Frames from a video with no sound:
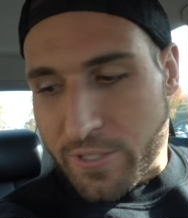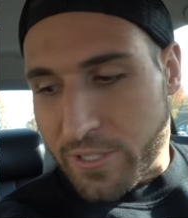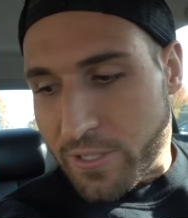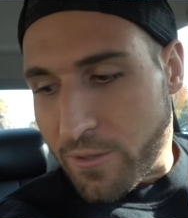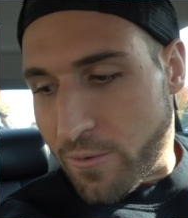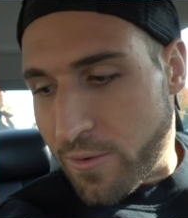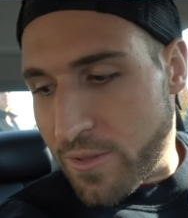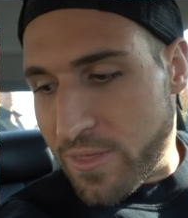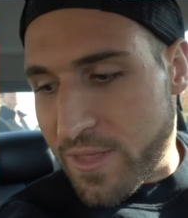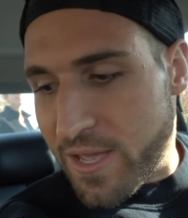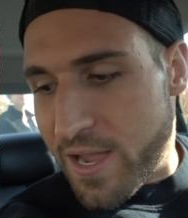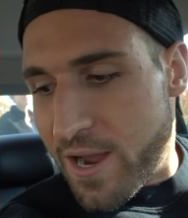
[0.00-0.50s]
gonna
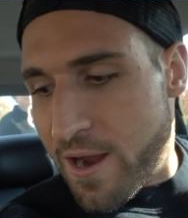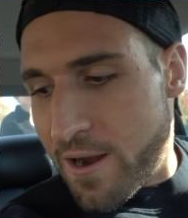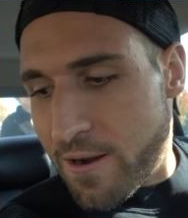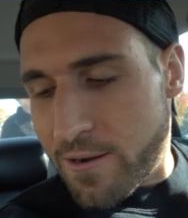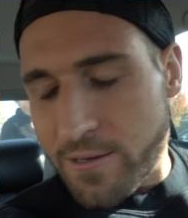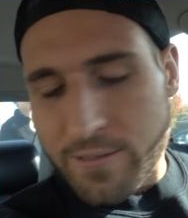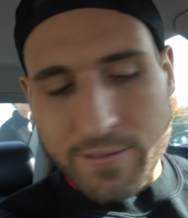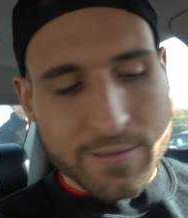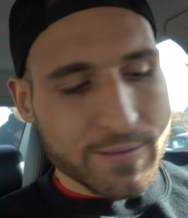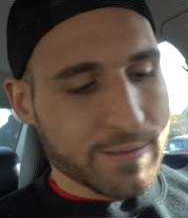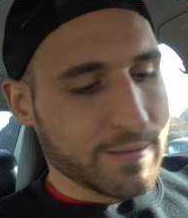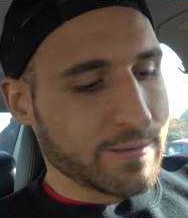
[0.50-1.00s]
go in
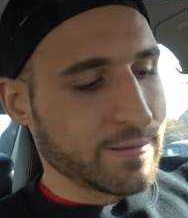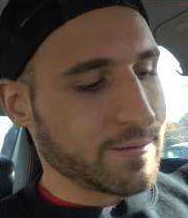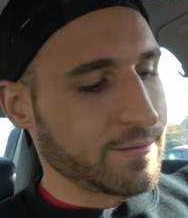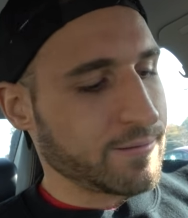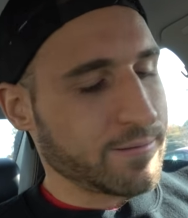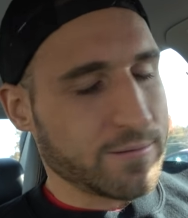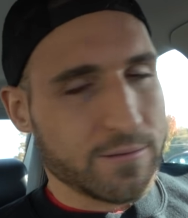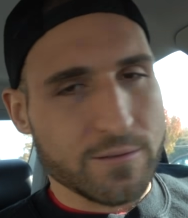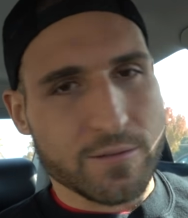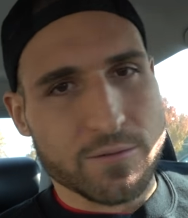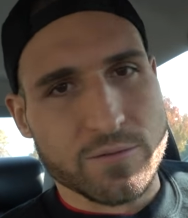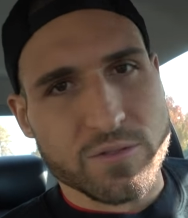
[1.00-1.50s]

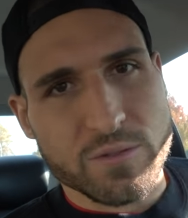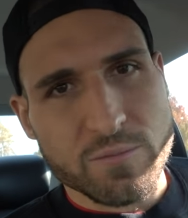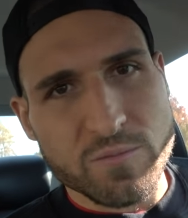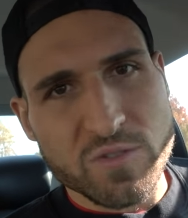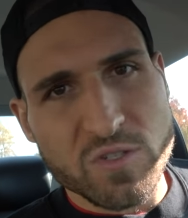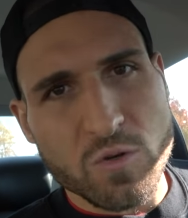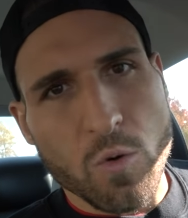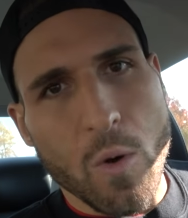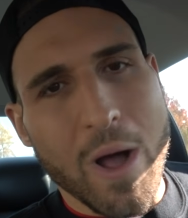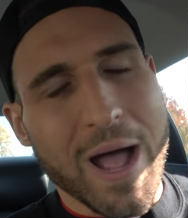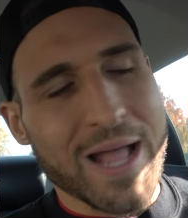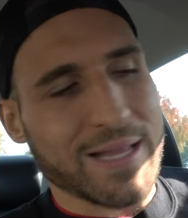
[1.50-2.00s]
there, do some
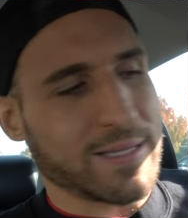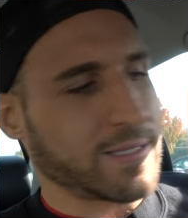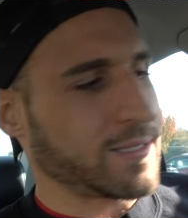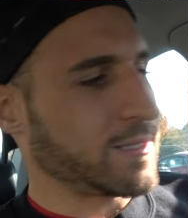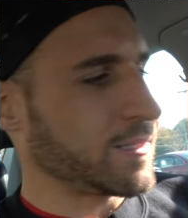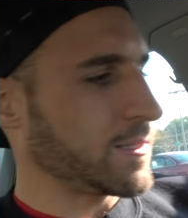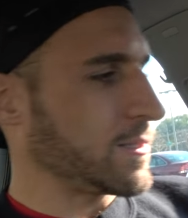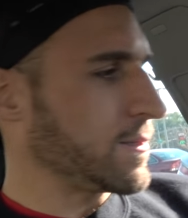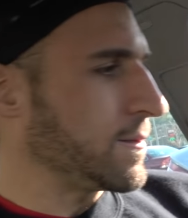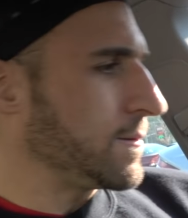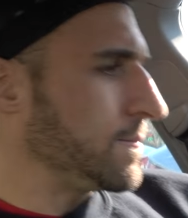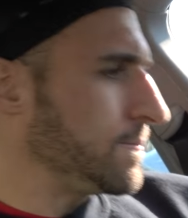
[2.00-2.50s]

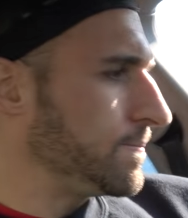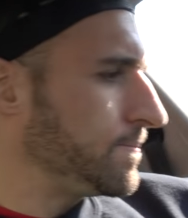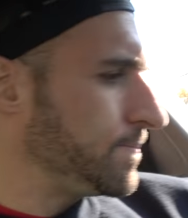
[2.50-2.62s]
squats.